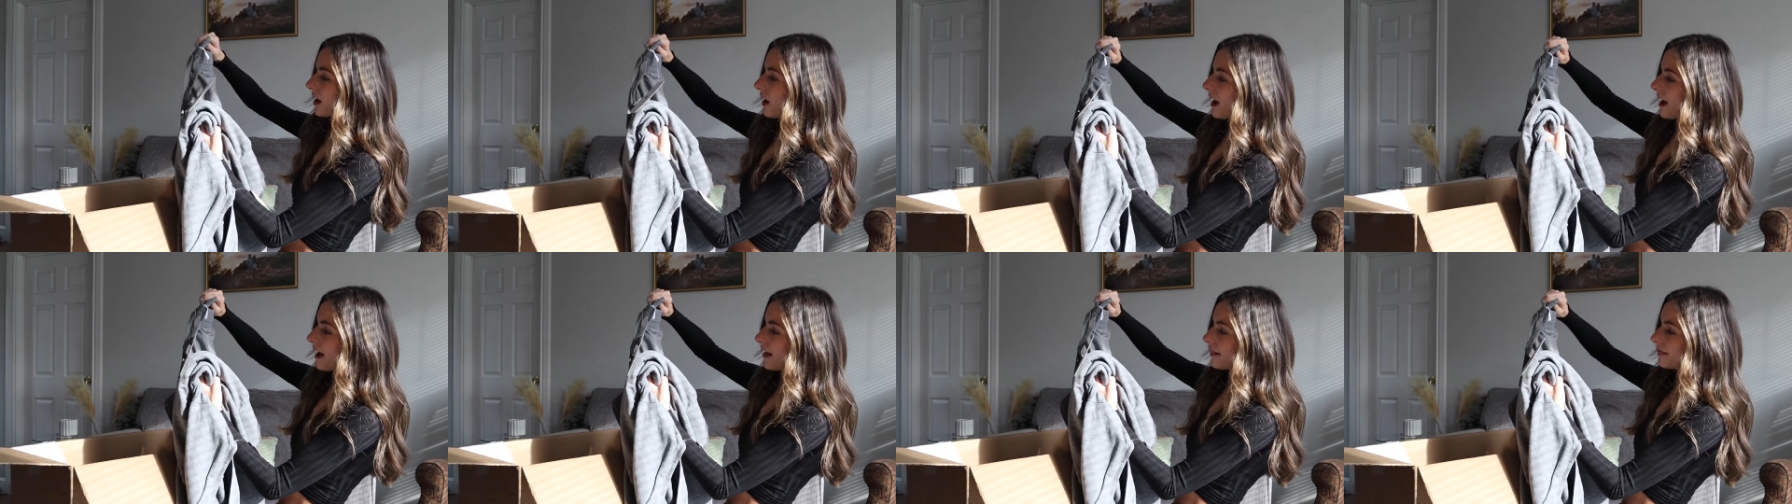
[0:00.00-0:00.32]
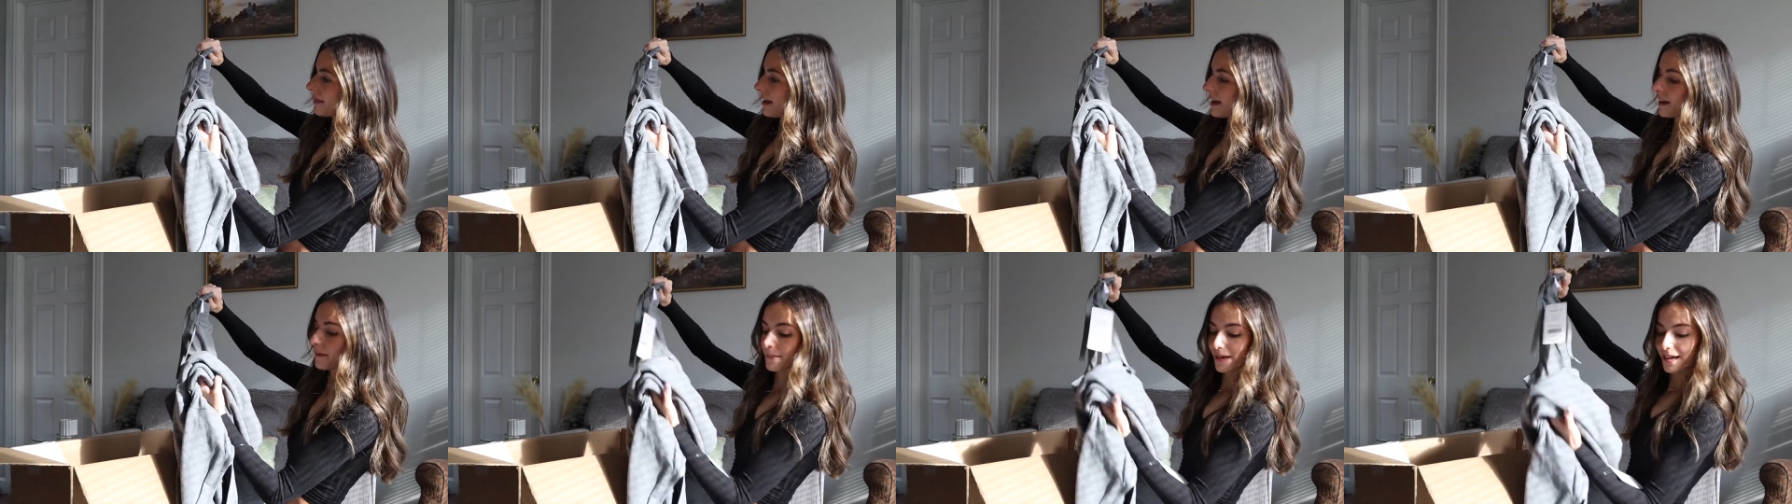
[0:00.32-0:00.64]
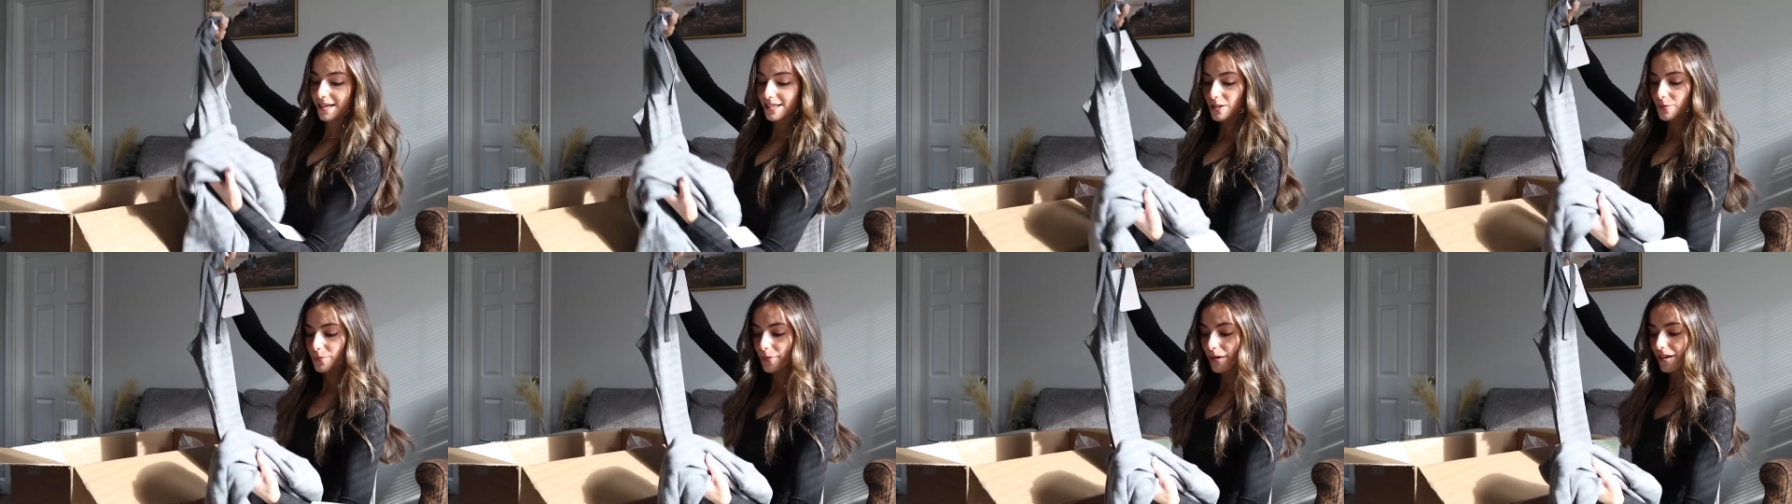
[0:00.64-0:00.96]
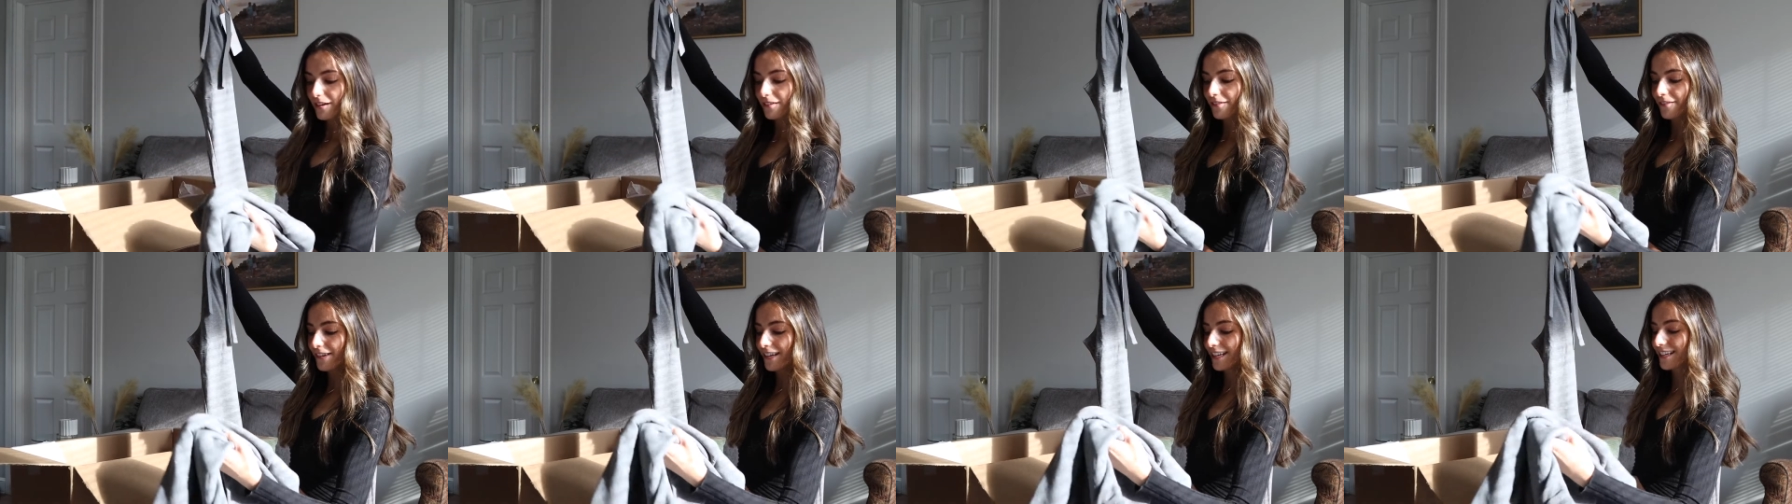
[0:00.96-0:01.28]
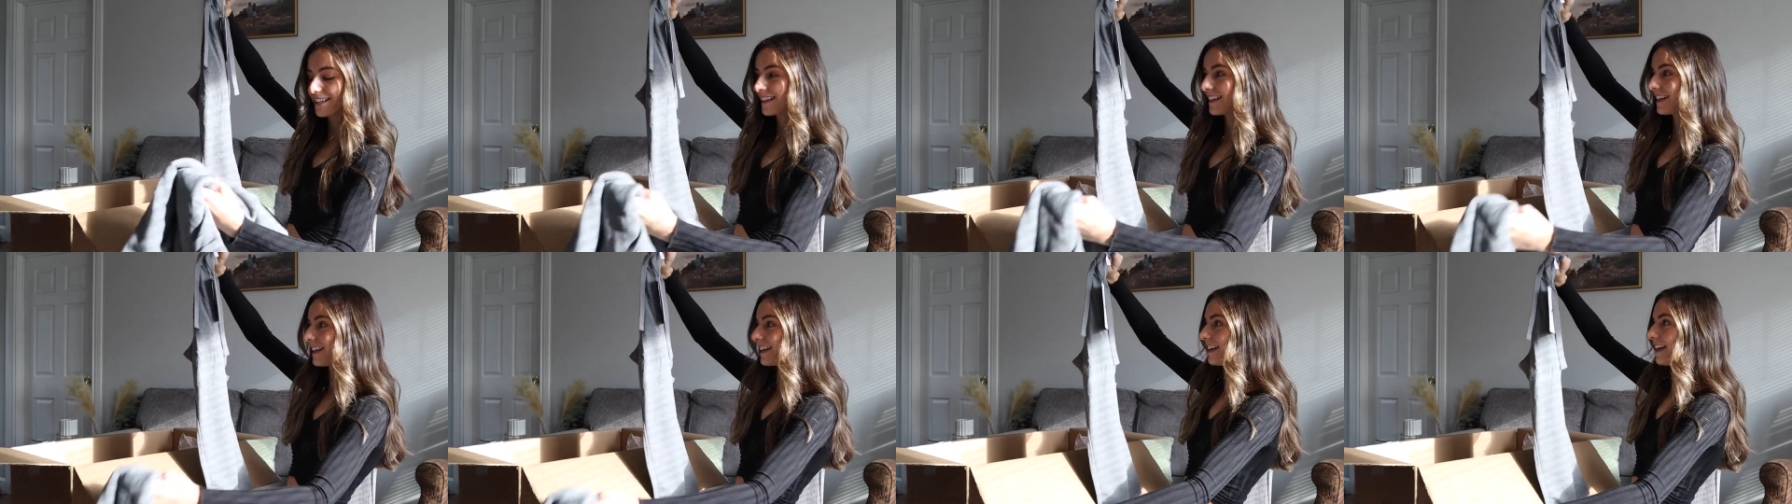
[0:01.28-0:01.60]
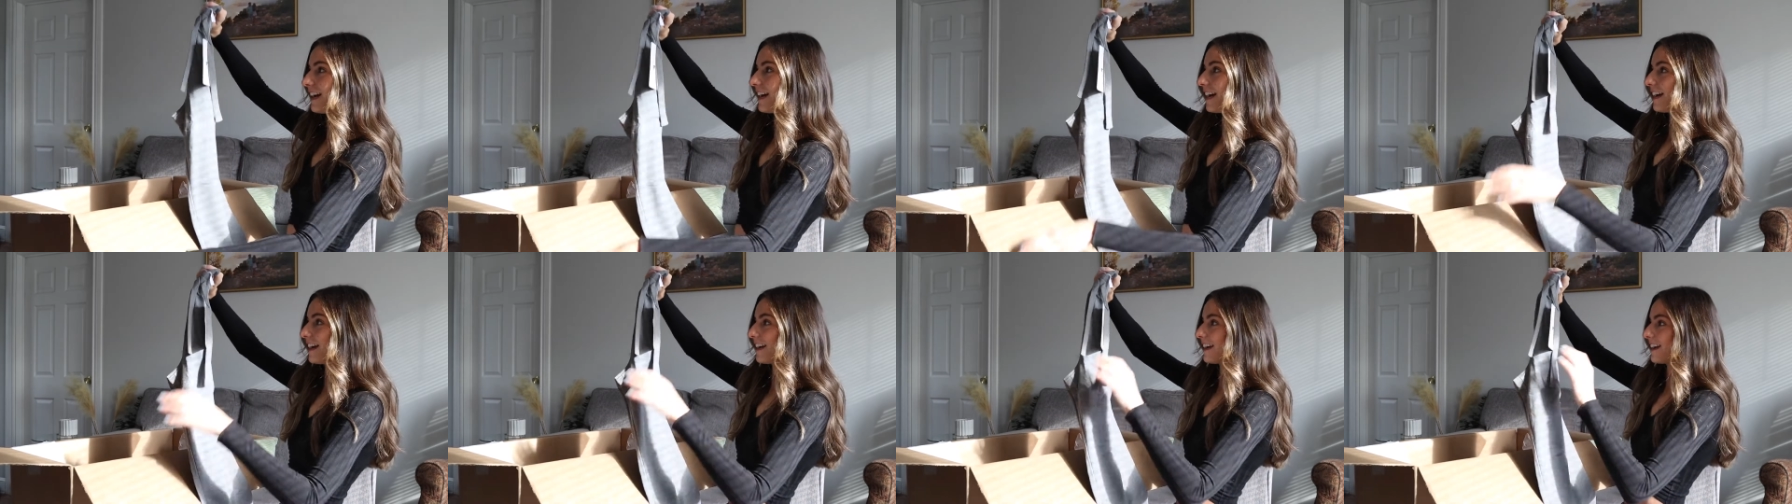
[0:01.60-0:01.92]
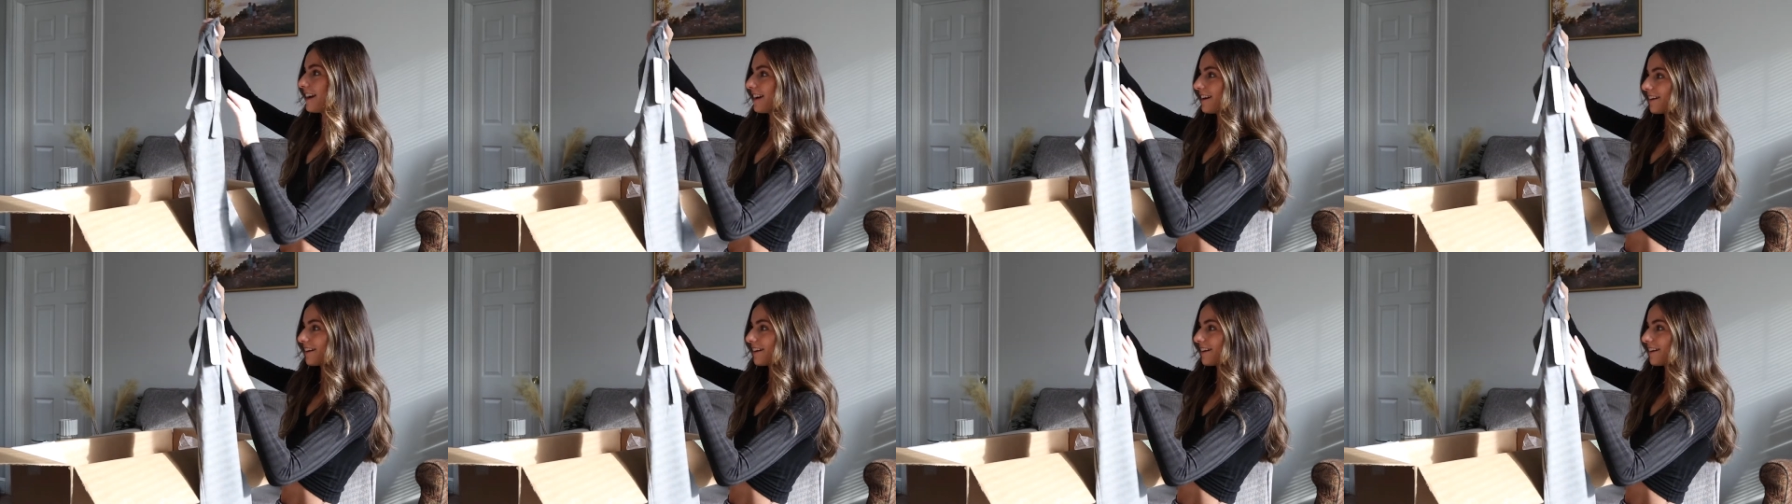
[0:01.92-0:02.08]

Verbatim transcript: and they match perfectly, yay.